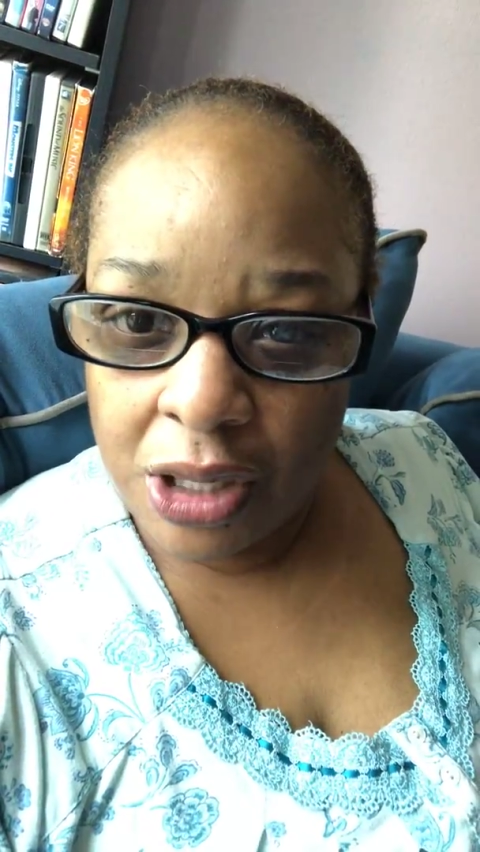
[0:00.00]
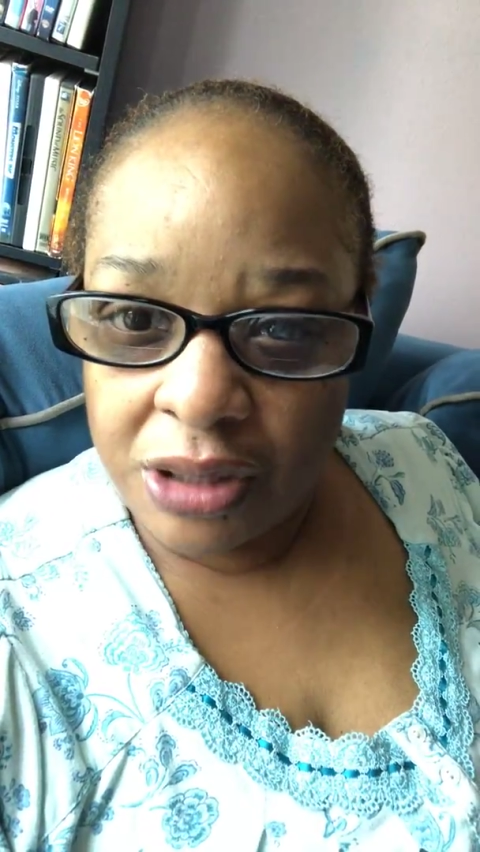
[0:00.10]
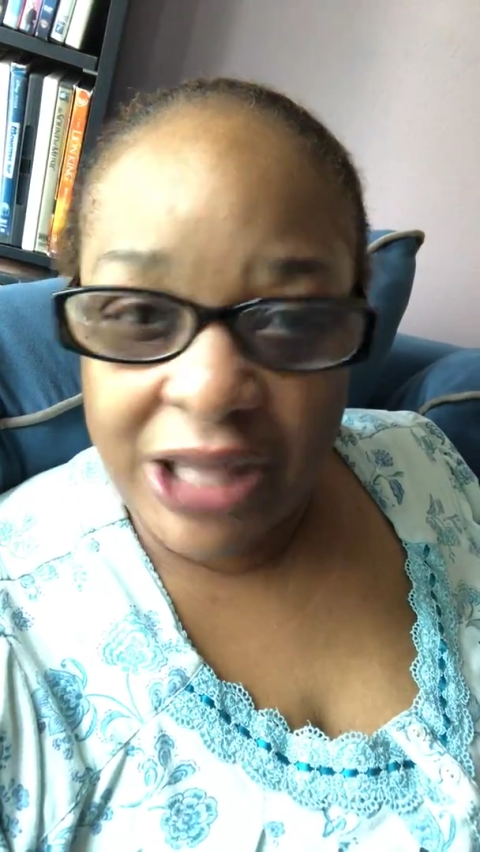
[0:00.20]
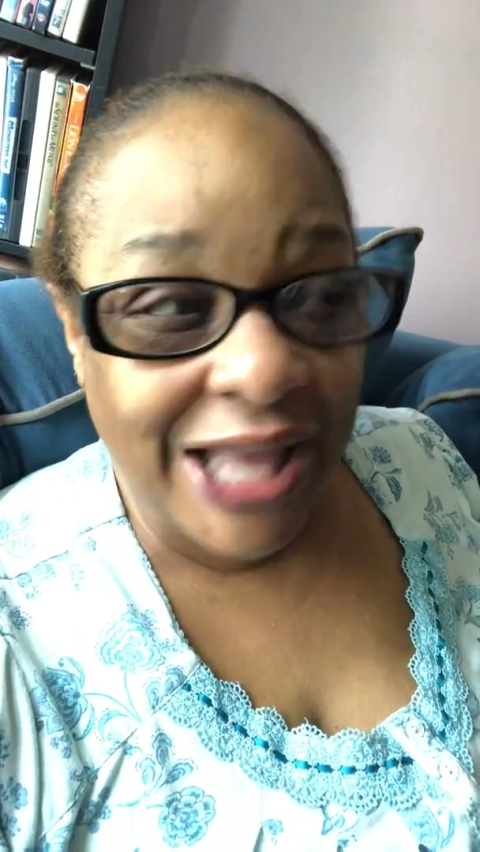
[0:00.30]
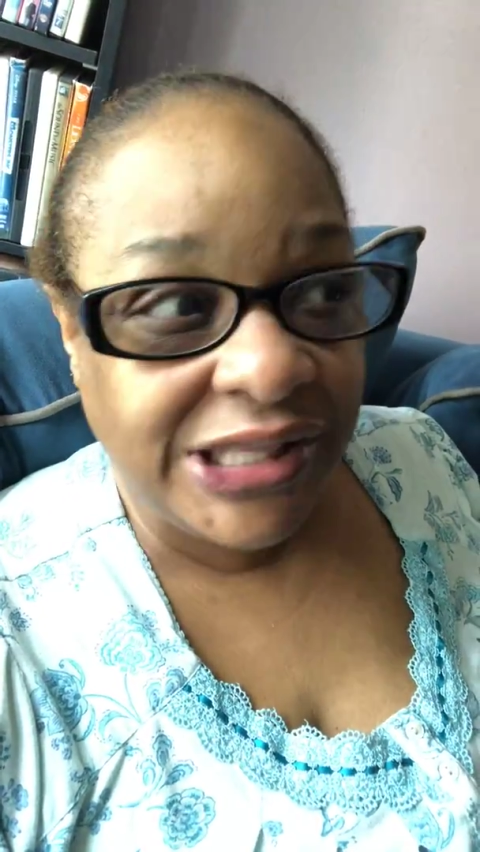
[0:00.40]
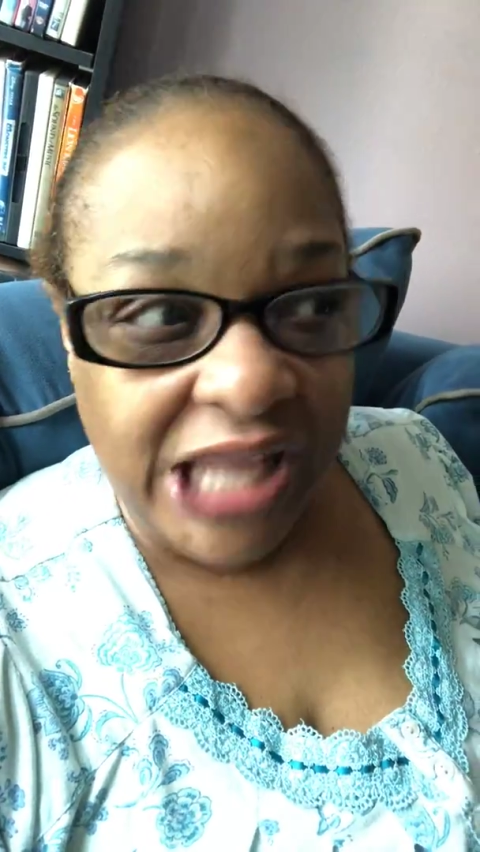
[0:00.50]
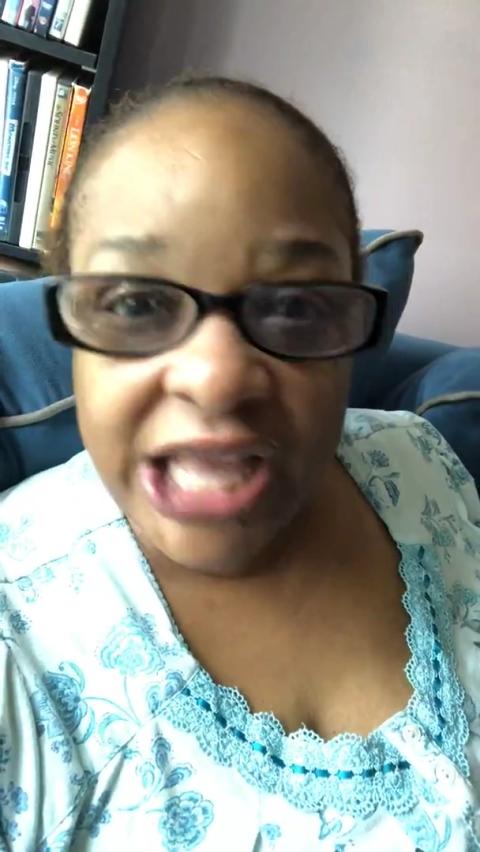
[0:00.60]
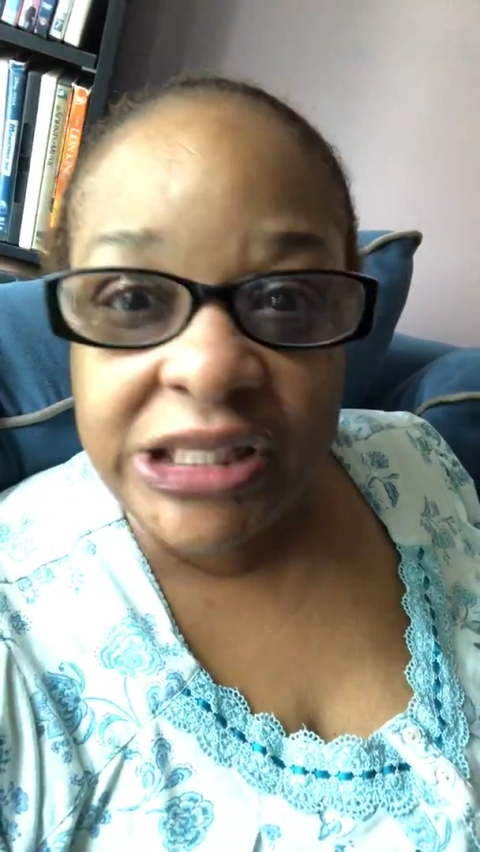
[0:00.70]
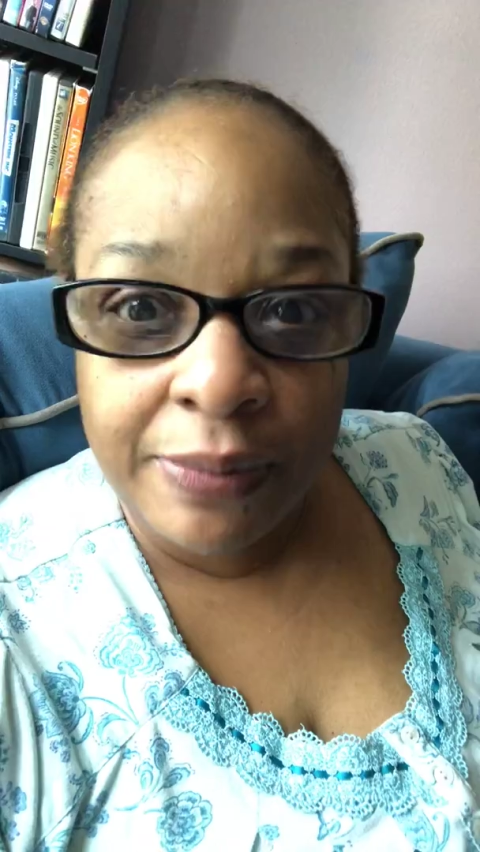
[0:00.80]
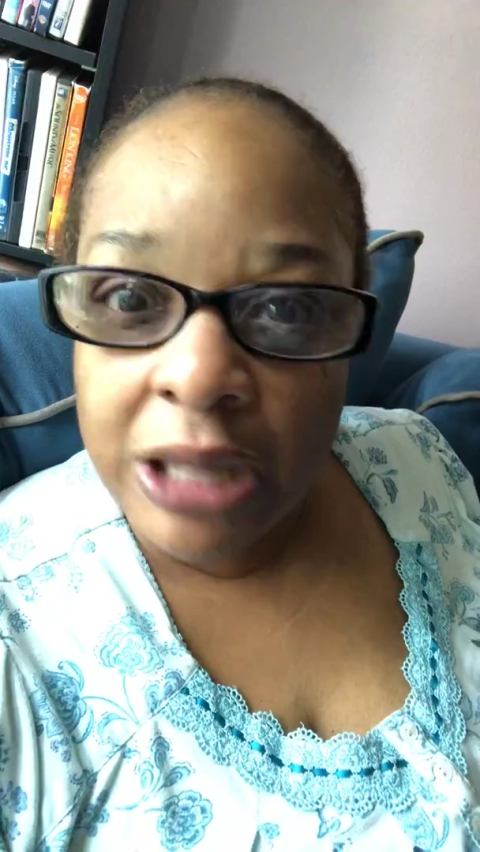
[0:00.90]
That's
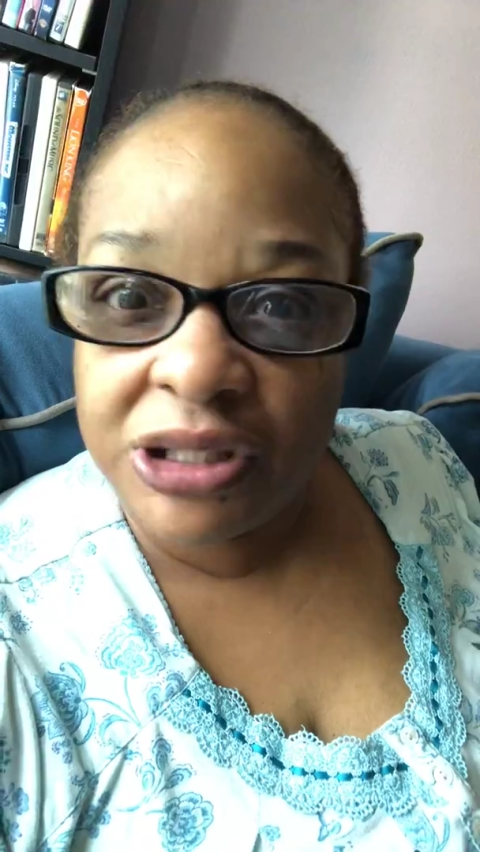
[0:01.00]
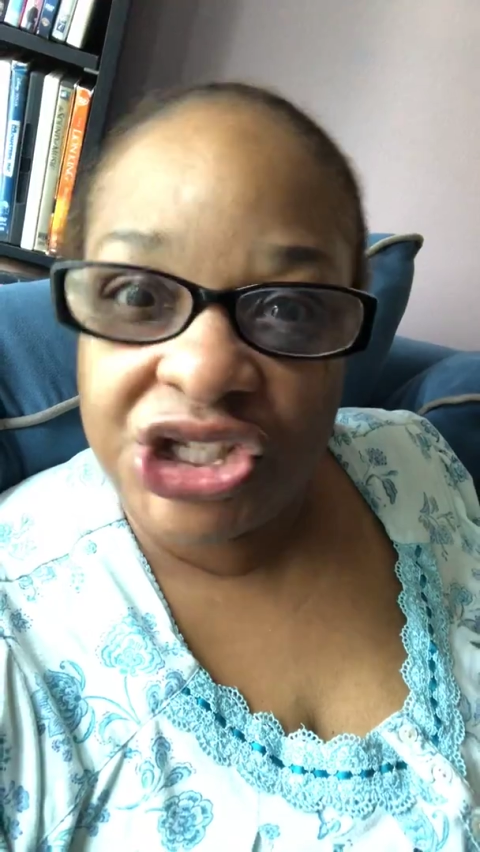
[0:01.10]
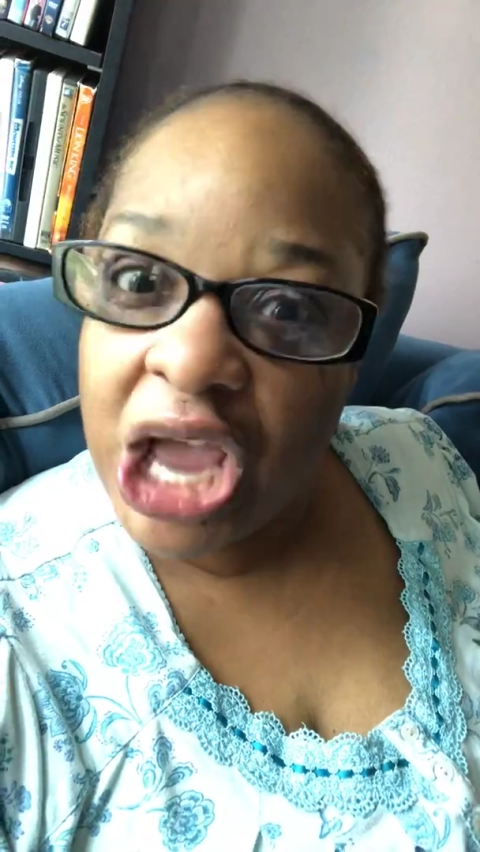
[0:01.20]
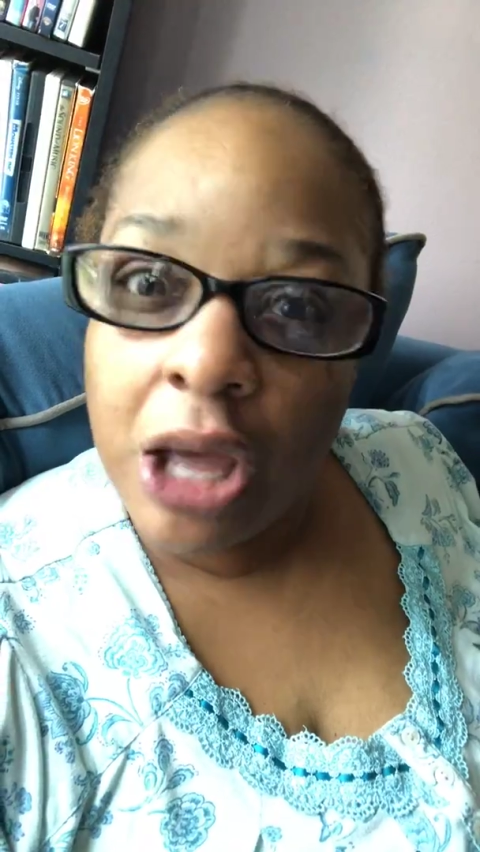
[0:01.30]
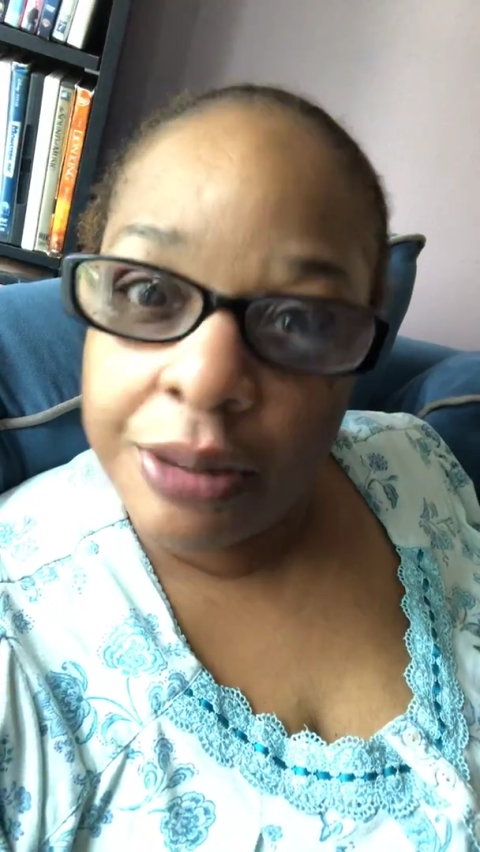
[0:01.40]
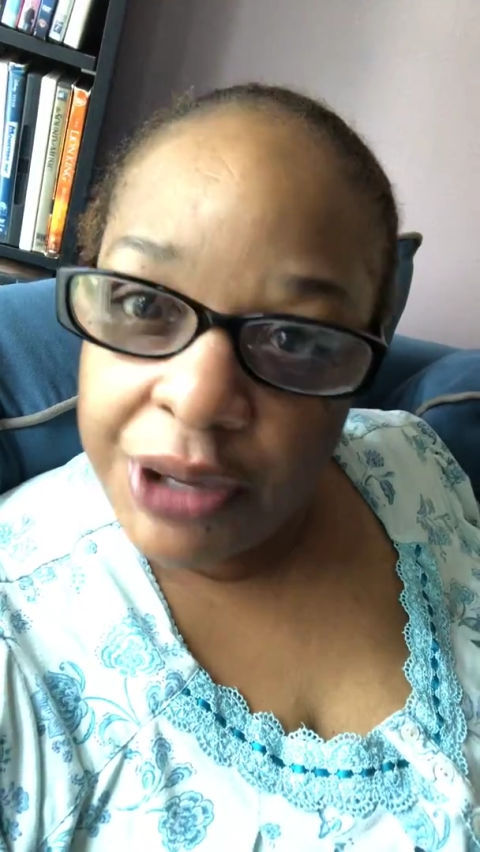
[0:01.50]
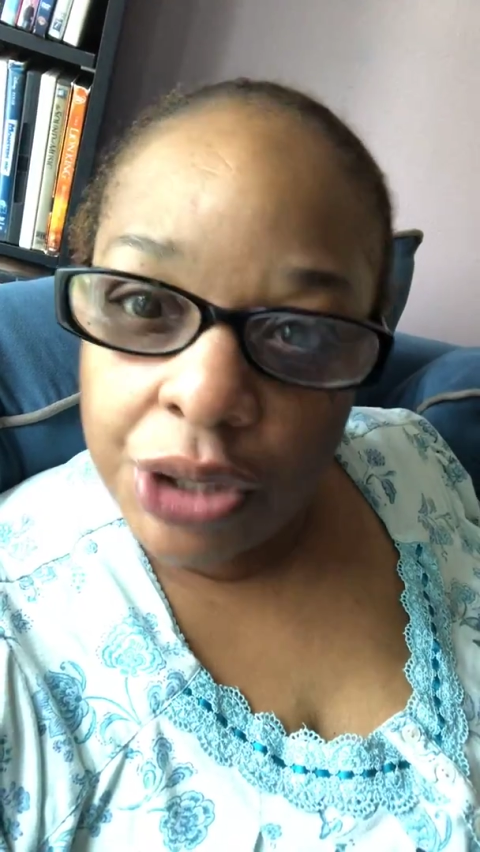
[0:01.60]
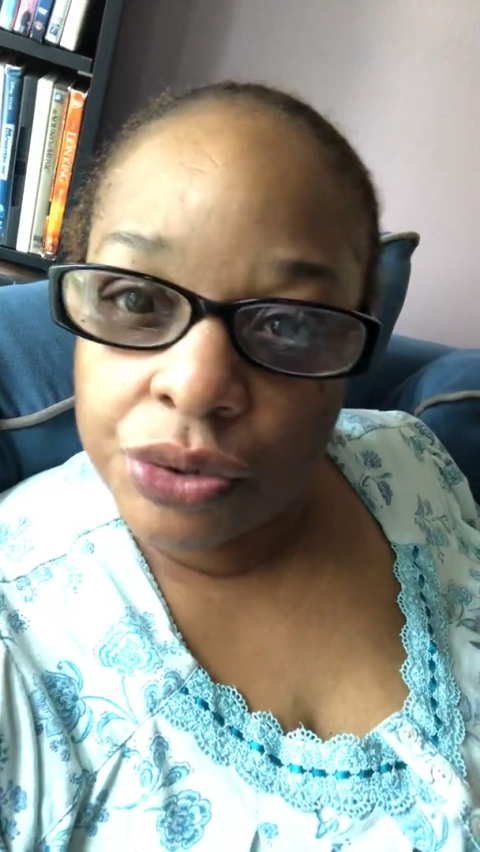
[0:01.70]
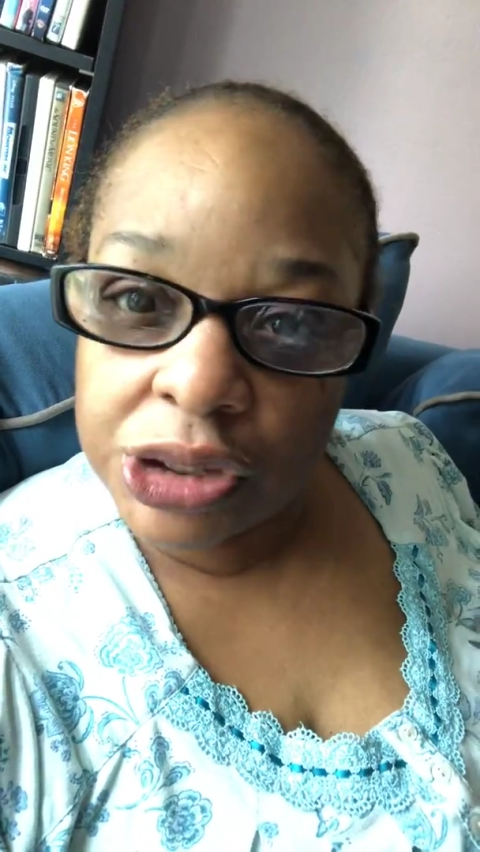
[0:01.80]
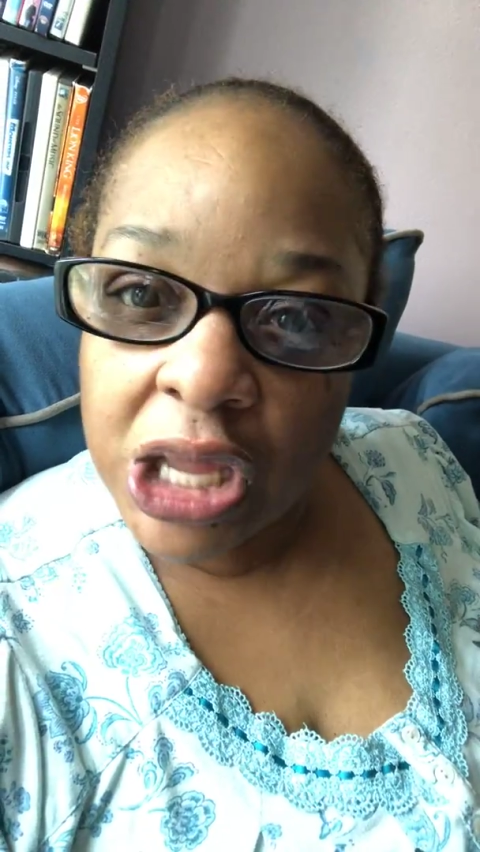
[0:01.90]
tantamount to child
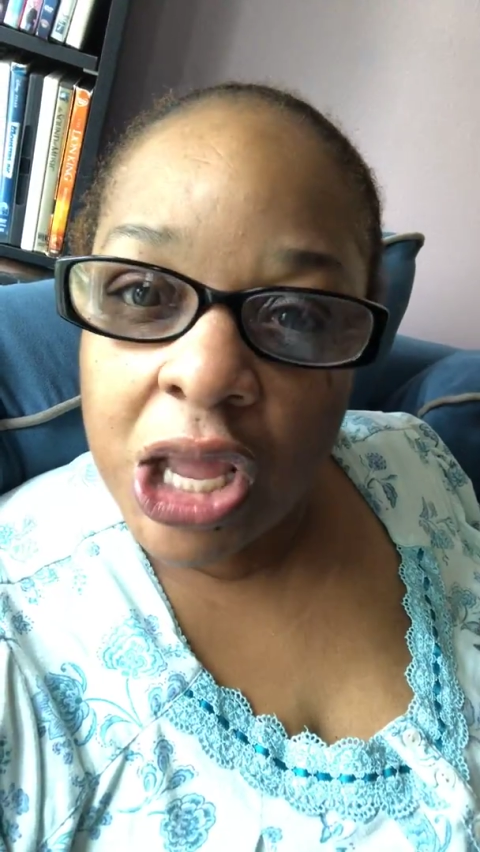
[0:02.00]
abuse.